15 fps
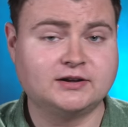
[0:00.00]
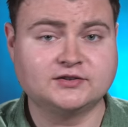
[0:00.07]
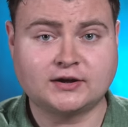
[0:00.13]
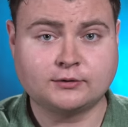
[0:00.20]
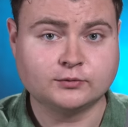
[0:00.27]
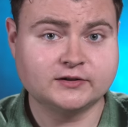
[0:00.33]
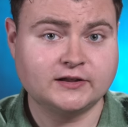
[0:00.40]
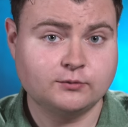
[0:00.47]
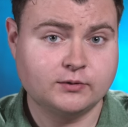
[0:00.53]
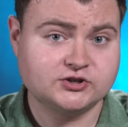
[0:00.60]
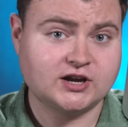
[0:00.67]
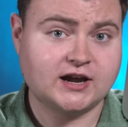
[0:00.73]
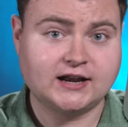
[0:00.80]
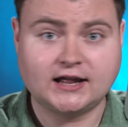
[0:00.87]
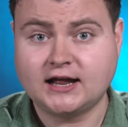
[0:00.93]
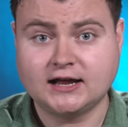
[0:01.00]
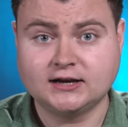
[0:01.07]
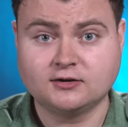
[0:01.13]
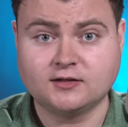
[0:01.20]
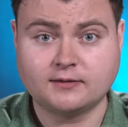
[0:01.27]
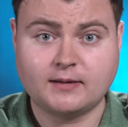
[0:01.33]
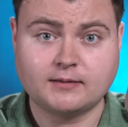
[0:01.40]
because I really wish I had a
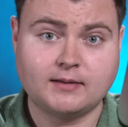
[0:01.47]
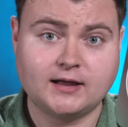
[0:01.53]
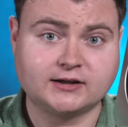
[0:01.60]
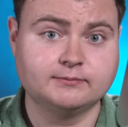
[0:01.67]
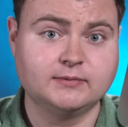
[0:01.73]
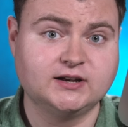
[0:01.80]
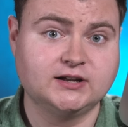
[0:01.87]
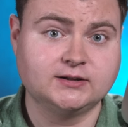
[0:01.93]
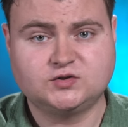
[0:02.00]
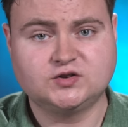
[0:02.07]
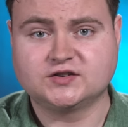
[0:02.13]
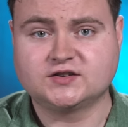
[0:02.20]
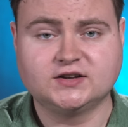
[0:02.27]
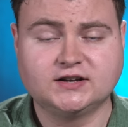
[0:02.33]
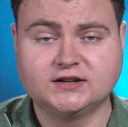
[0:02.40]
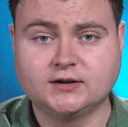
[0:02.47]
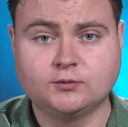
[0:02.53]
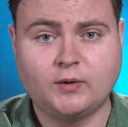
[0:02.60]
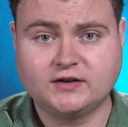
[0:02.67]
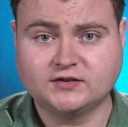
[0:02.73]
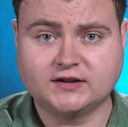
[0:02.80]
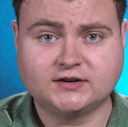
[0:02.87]
handle on my Mac Mini. Just kidding, it
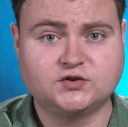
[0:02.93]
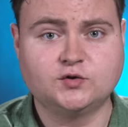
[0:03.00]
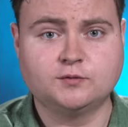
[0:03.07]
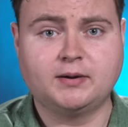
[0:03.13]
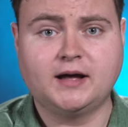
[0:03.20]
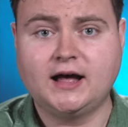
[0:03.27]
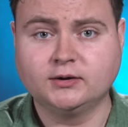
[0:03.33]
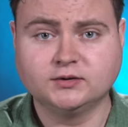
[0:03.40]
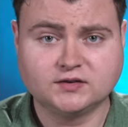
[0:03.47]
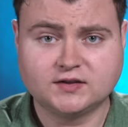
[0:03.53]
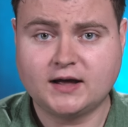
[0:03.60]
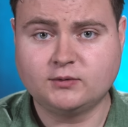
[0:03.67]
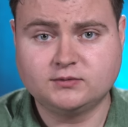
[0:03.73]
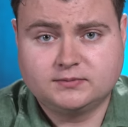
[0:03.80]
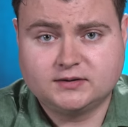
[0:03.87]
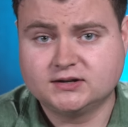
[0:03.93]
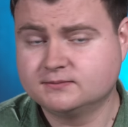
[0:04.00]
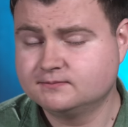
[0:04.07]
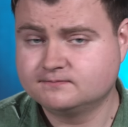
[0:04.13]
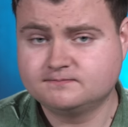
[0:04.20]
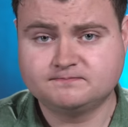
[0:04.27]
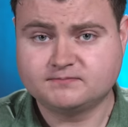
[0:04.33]
weighs like two pounds. That would be,
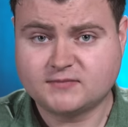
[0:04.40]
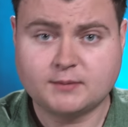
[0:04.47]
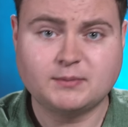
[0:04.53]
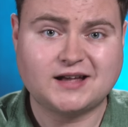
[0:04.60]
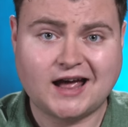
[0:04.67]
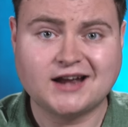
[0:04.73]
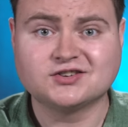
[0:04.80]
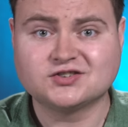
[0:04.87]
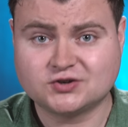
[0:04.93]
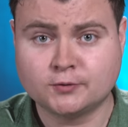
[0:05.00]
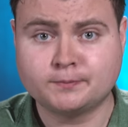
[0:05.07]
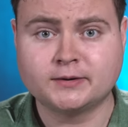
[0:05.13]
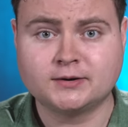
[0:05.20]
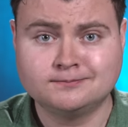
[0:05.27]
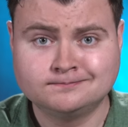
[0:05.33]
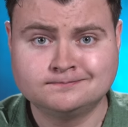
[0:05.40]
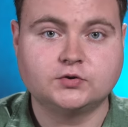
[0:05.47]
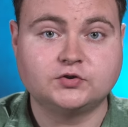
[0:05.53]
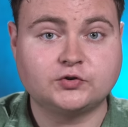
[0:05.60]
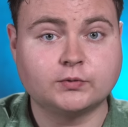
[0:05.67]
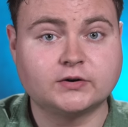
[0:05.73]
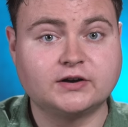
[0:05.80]
that'd be kind of stupid.
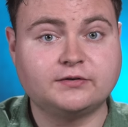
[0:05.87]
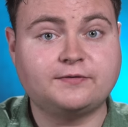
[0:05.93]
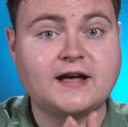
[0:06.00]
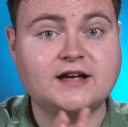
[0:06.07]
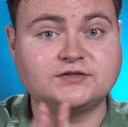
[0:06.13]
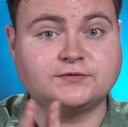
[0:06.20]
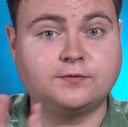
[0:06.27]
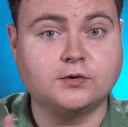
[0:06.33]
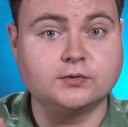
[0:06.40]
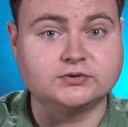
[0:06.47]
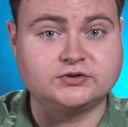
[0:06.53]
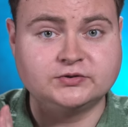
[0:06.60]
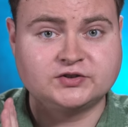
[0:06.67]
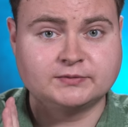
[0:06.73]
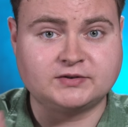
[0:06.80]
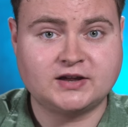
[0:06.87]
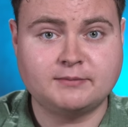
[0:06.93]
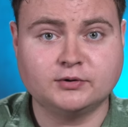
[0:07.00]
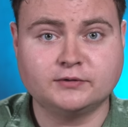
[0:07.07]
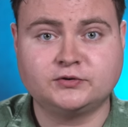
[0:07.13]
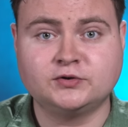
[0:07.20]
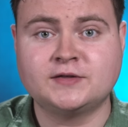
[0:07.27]
So we're gonna fast forward to
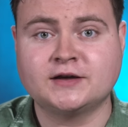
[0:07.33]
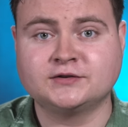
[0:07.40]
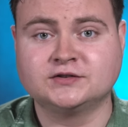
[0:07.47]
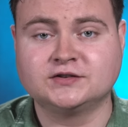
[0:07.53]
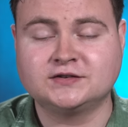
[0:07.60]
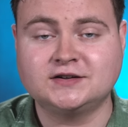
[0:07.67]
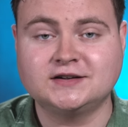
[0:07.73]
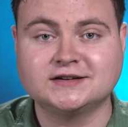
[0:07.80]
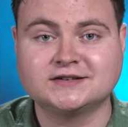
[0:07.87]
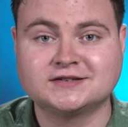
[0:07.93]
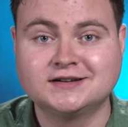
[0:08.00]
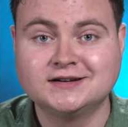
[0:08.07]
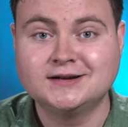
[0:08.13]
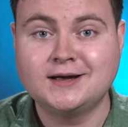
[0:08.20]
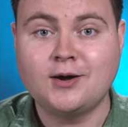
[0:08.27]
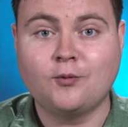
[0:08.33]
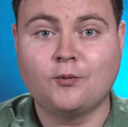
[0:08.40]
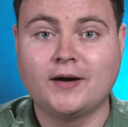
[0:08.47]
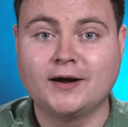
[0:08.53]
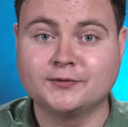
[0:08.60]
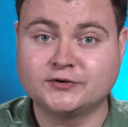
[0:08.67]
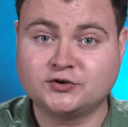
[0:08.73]
September of 2006,
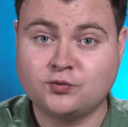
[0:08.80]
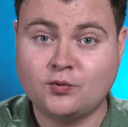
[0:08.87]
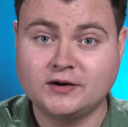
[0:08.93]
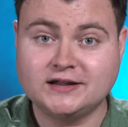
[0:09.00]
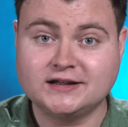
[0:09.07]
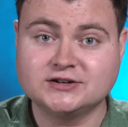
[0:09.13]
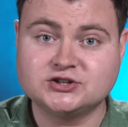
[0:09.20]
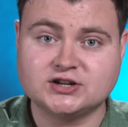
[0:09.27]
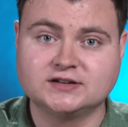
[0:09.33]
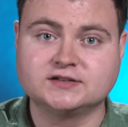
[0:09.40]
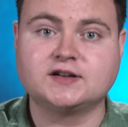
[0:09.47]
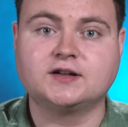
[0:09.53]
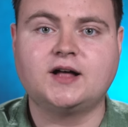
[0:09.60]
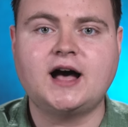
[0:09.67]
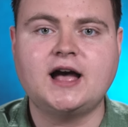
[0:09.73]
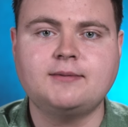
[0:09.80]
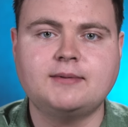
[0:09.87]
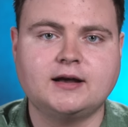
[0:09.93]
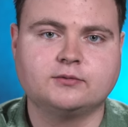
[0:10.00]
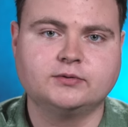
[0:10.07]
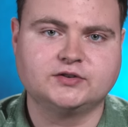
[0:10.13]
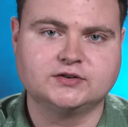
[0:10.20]
where the 20-inch Intel
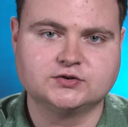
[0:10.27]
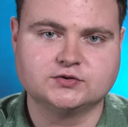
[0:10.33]
iMac was